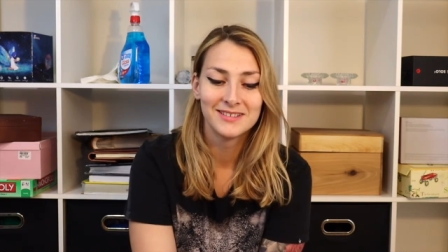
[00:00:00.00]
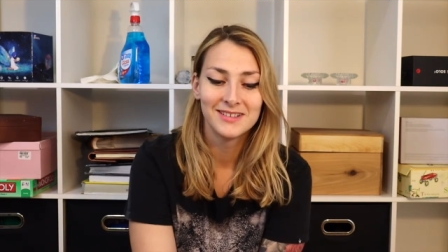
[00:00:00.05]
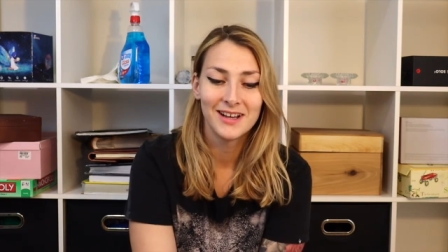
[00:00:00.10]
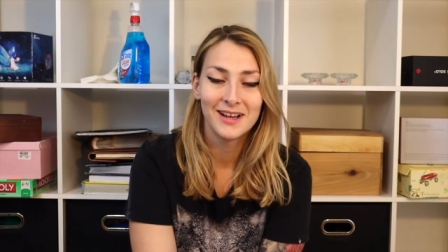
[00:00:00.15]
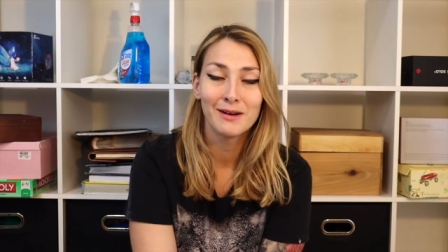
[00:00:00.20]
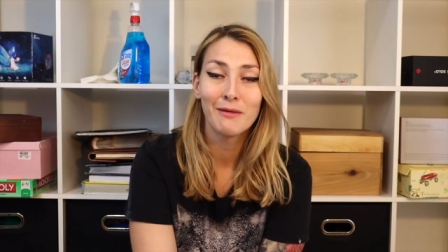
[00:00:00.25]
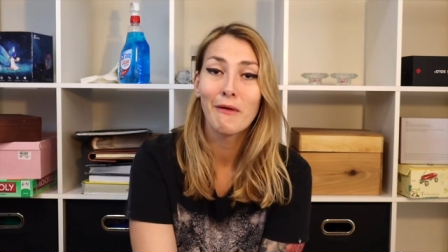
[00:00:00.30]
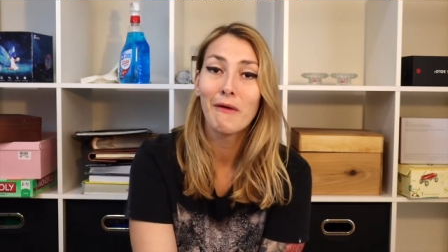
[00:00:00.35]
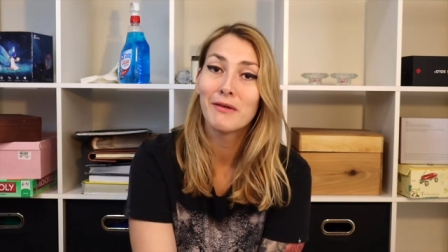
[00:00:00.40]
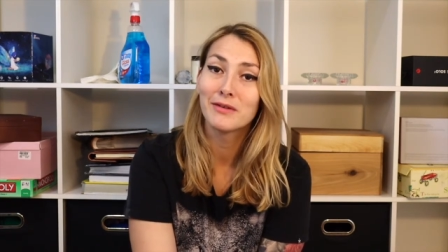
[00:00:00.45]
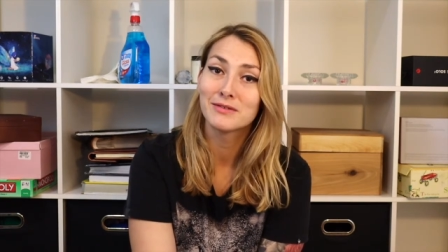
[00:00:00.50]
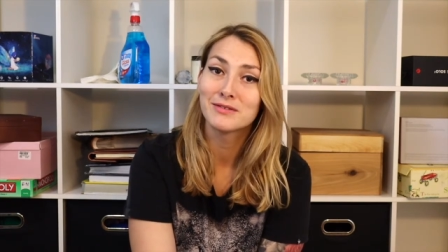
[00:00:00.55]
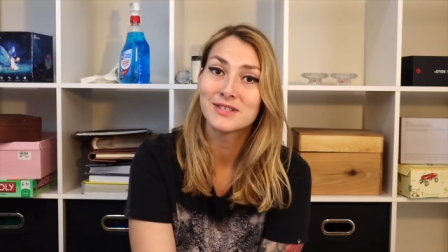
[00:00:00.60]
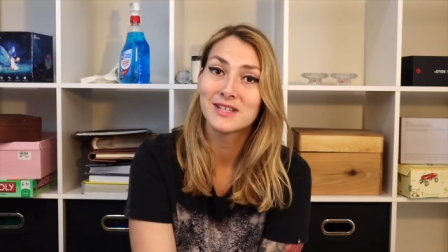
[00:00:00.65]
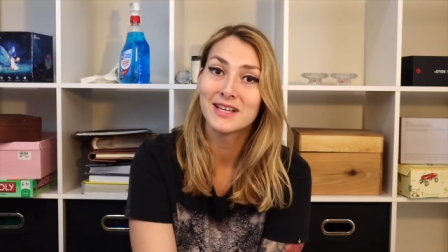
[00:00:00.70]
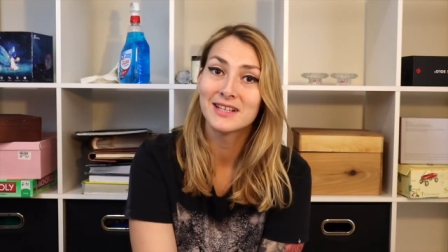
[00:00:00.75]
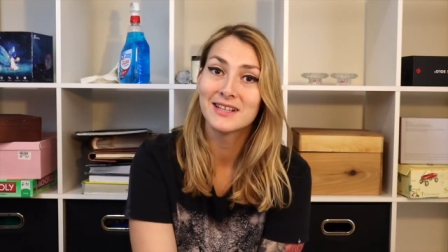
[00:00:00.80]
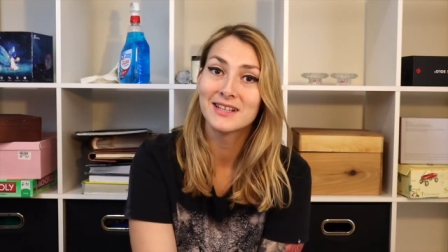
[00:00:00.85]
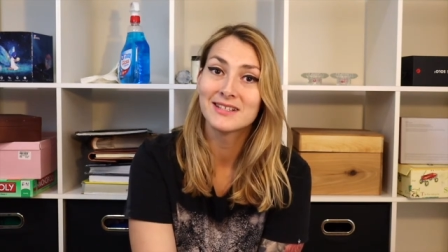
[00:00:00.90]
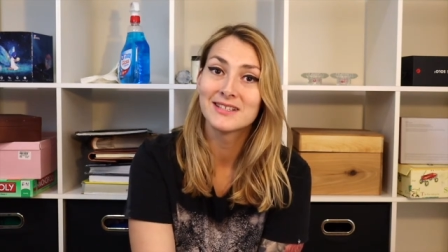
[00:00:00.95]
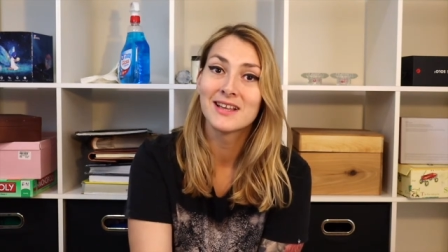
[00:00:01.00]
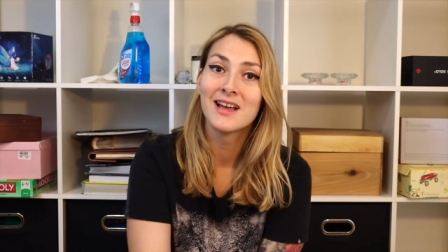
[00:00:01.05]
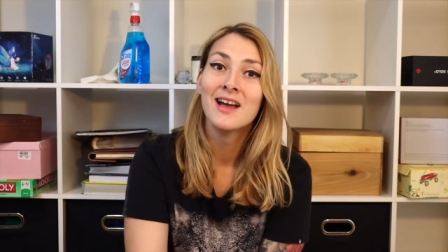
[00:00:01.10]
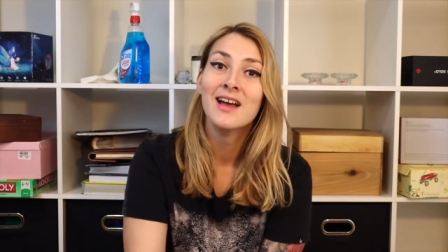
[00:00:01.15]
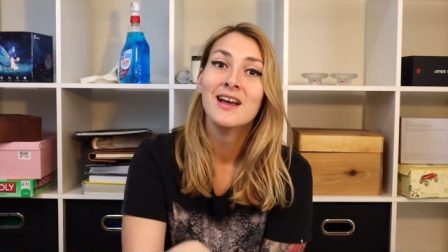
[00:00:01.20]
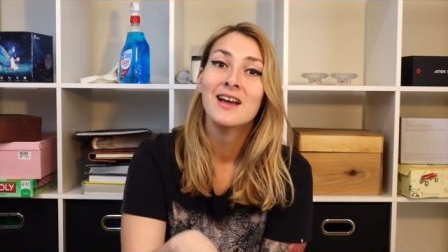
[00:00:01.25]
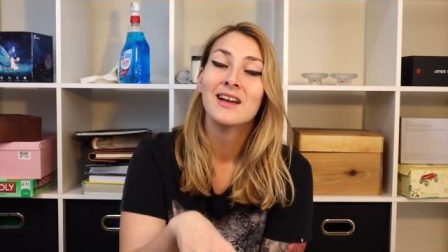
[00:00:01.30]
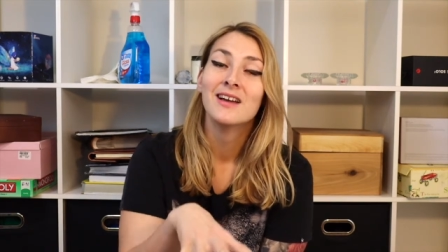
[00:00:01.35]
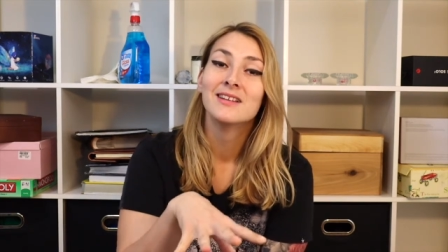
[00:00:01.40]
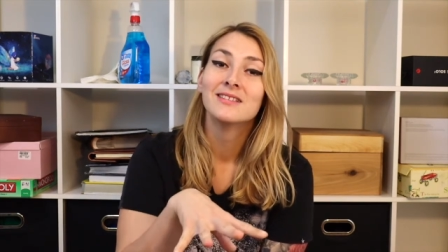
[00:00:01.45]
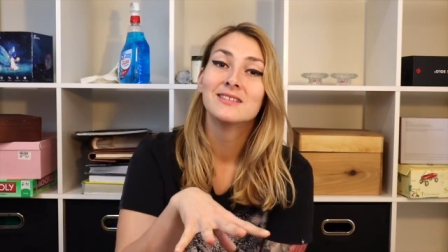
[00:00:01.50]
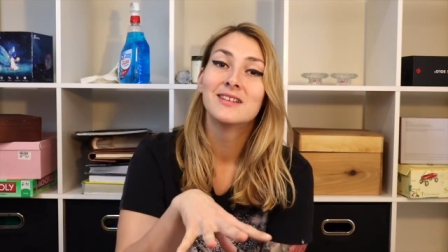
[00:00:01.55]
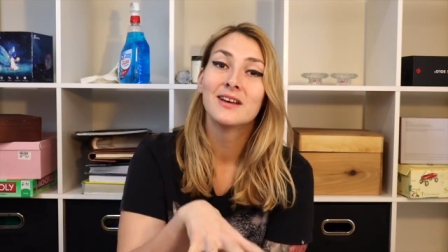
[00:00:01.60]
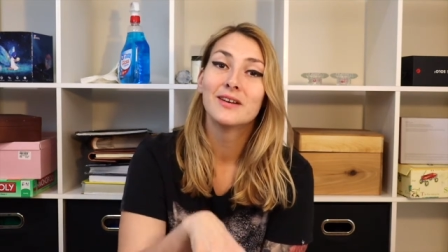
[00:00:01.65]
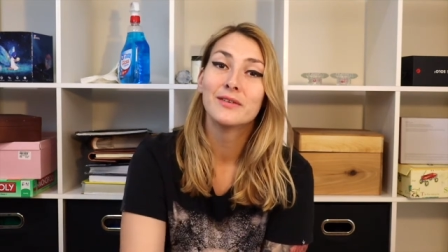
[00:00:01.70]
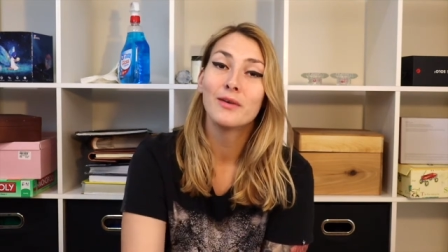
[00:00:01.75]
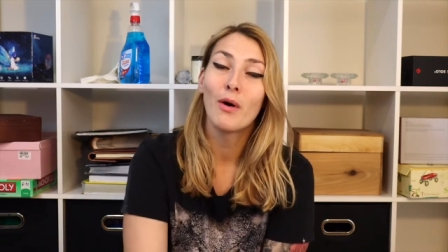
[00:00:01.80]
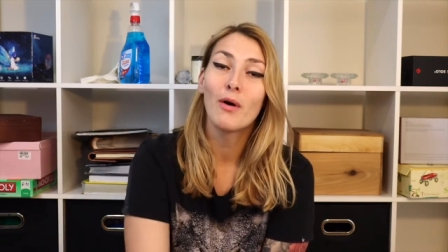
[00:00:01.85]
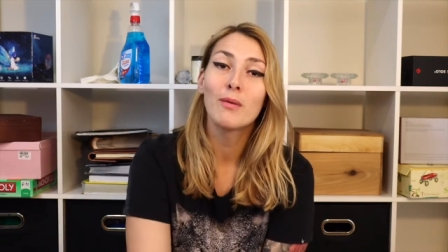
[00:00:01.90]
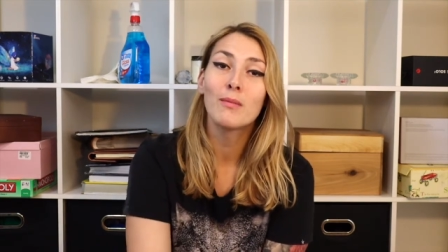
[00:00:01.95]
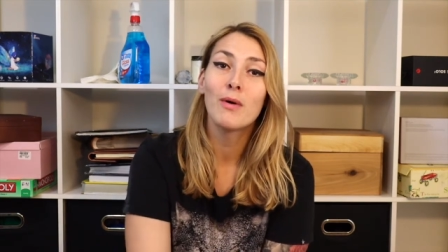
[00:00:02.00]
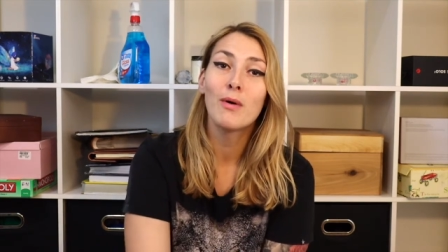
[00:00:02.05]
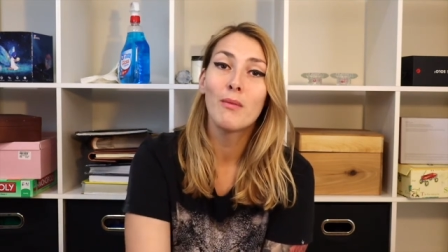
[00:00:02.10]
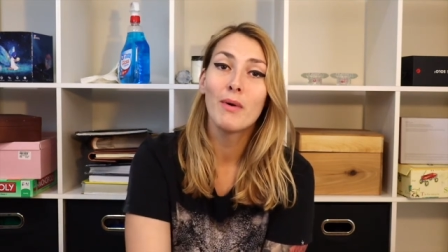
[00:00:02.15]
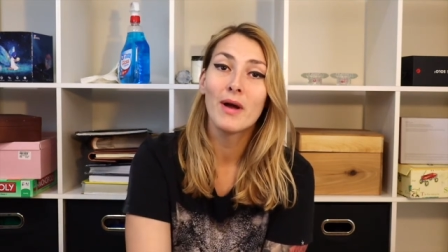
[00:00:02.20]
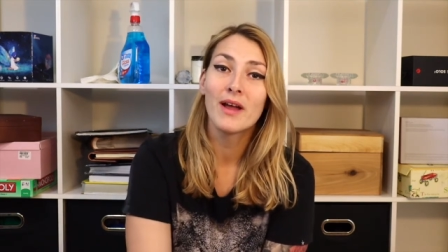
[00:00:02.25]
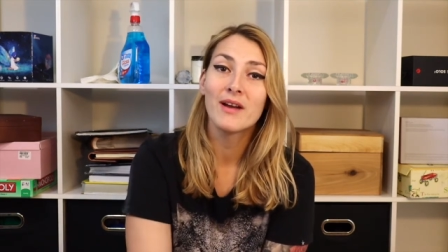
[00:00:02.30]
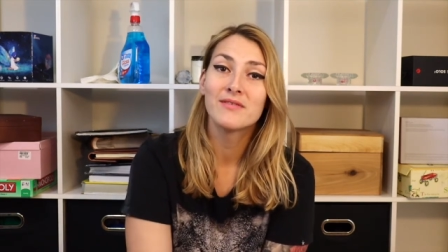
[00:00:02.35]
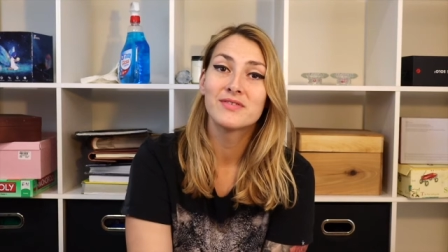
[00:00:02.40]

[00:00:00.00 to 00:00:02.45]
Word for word: I don't know how to say this. The normal way